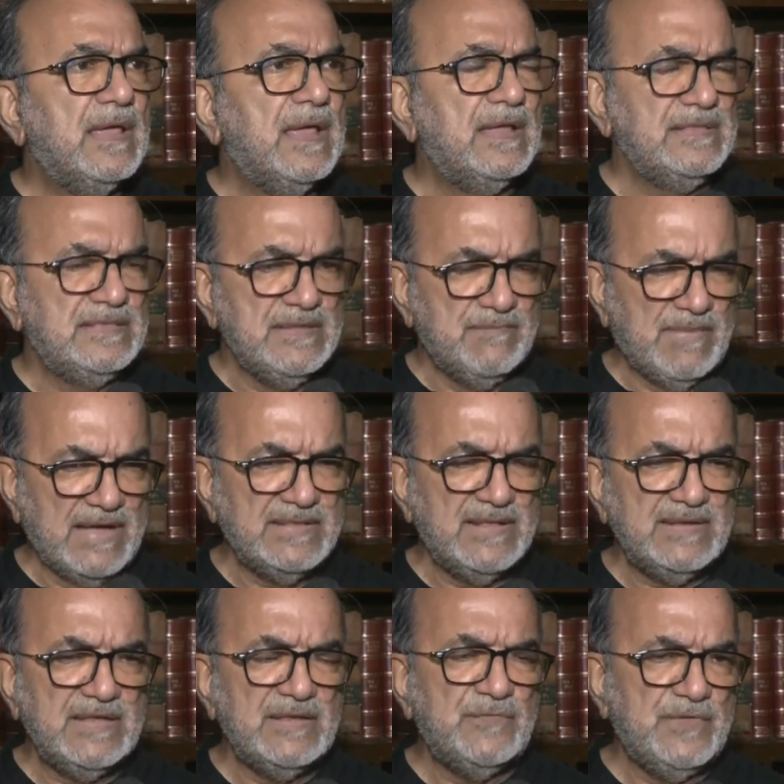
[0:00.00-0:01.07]
And the manner
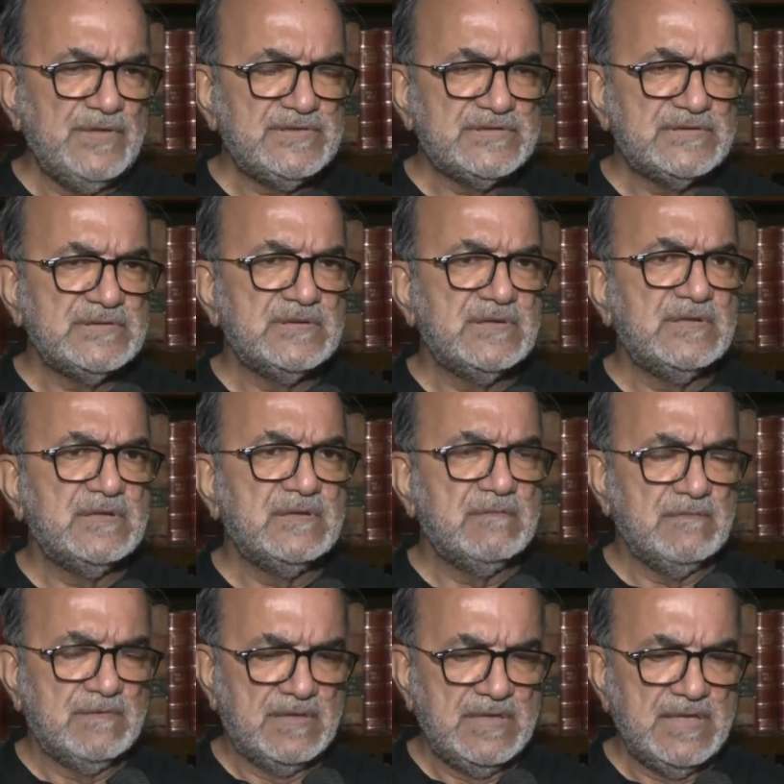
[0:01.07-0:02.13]
in which
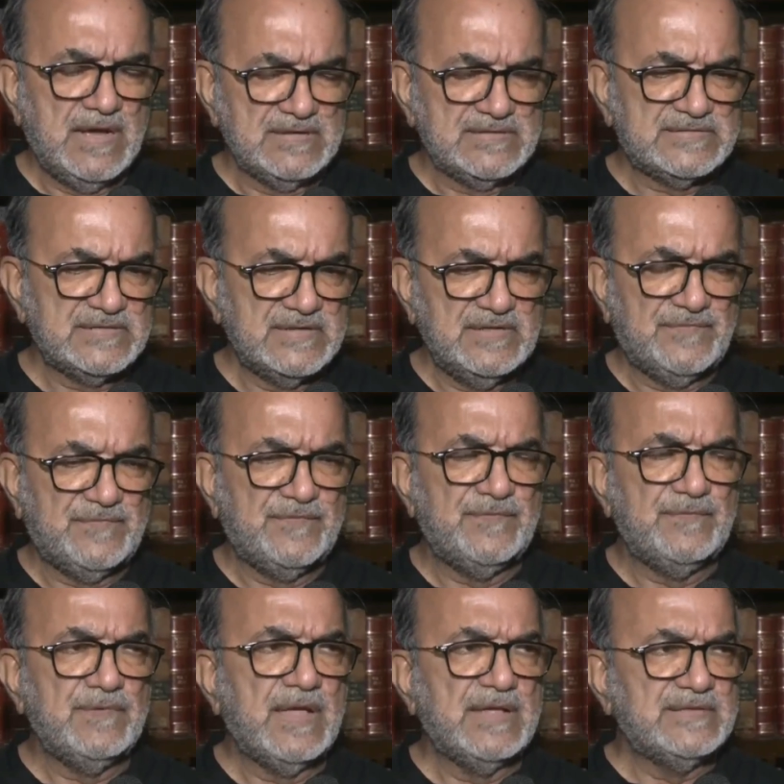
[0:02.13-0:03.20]
he herself,
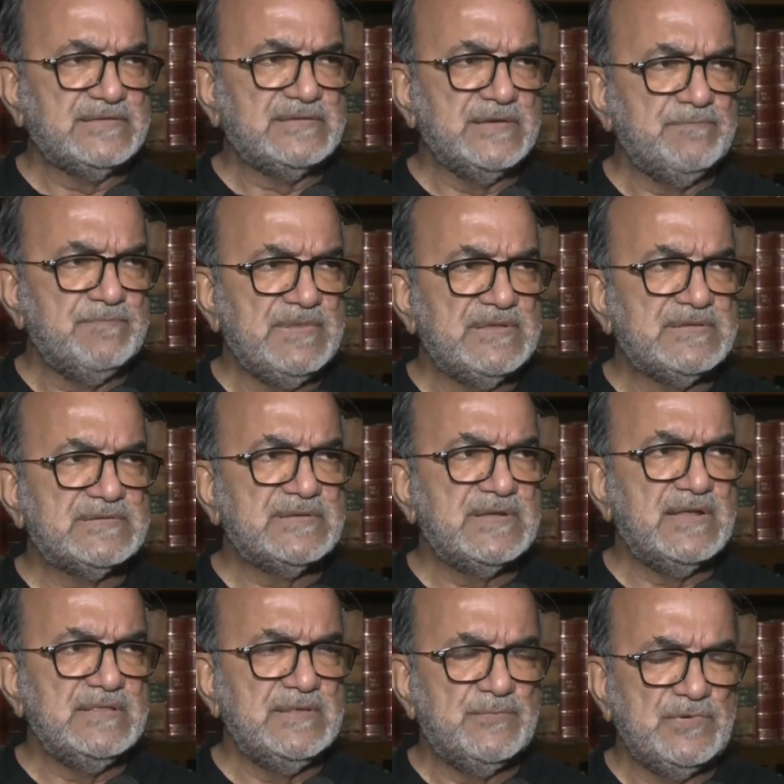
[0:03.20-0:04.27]
as the chief minister
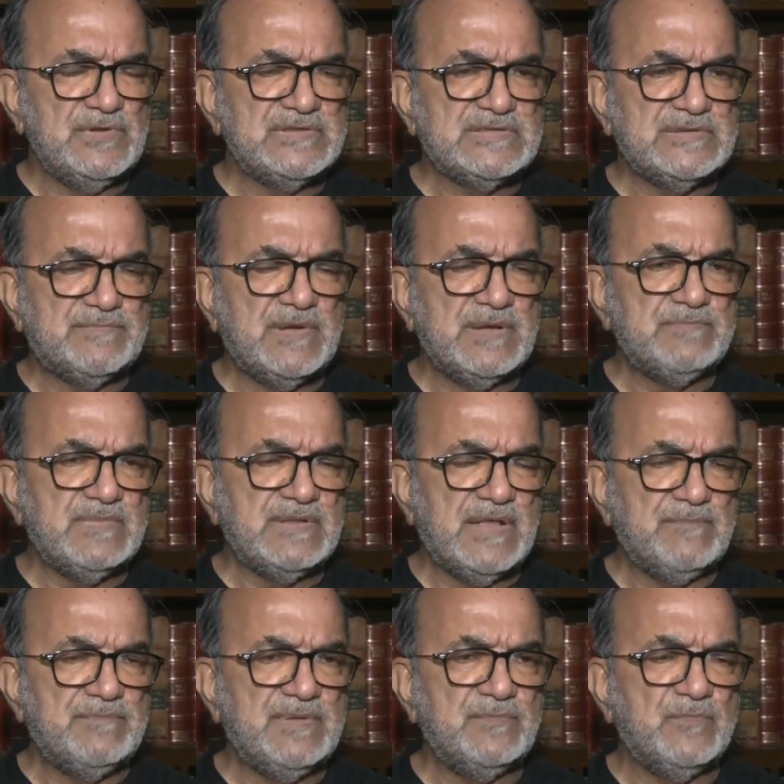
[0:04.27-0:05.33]
and the police department,
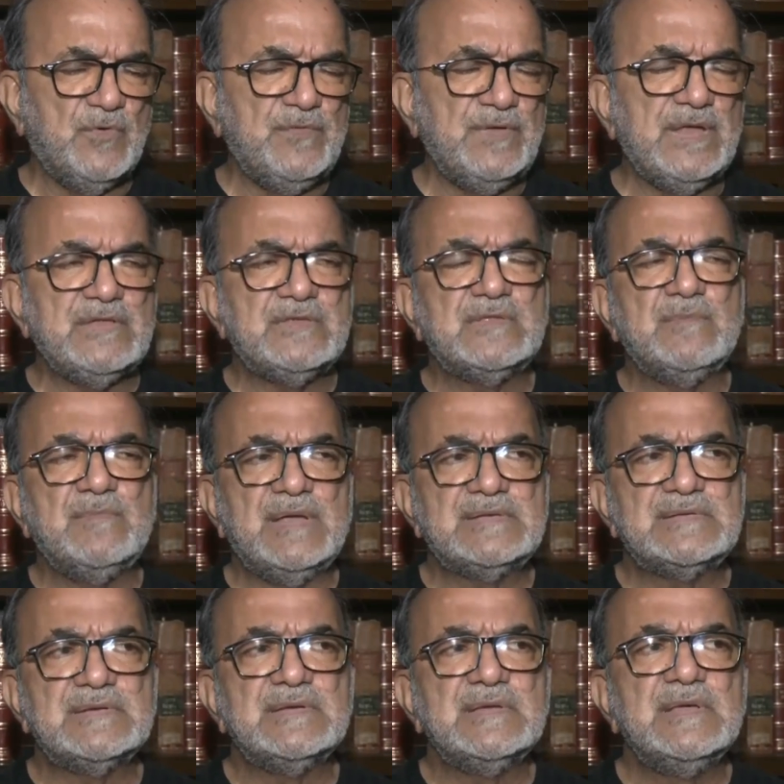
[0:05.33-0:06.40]
have been moving into the
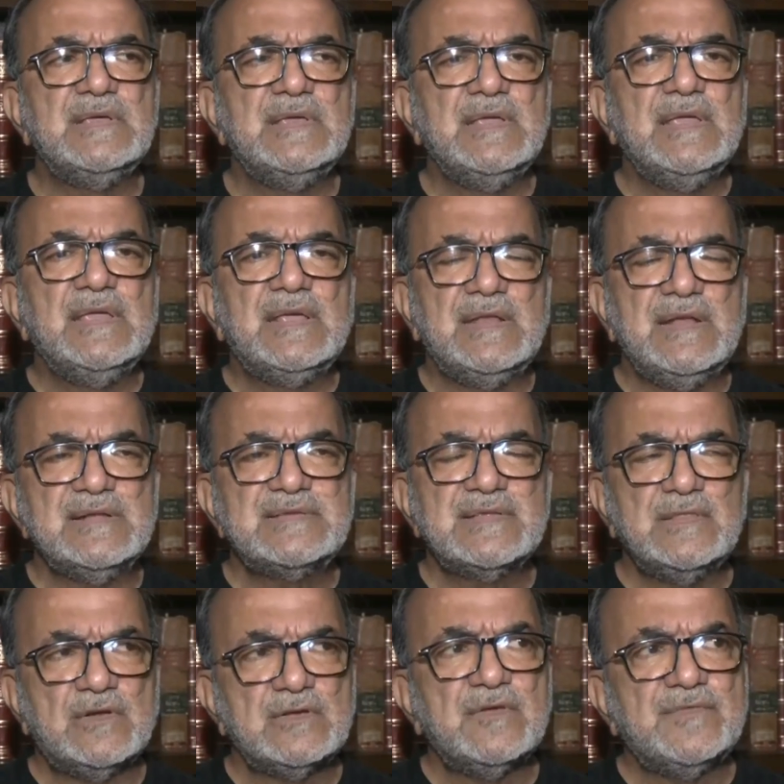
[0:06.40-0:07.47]
matter creates a
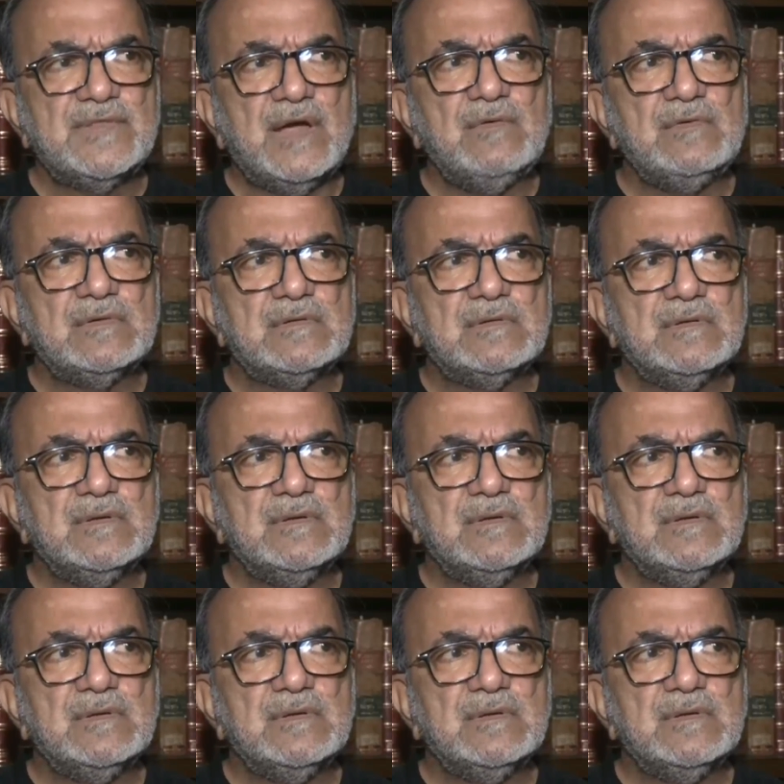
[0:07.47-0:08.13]
lot of doubt.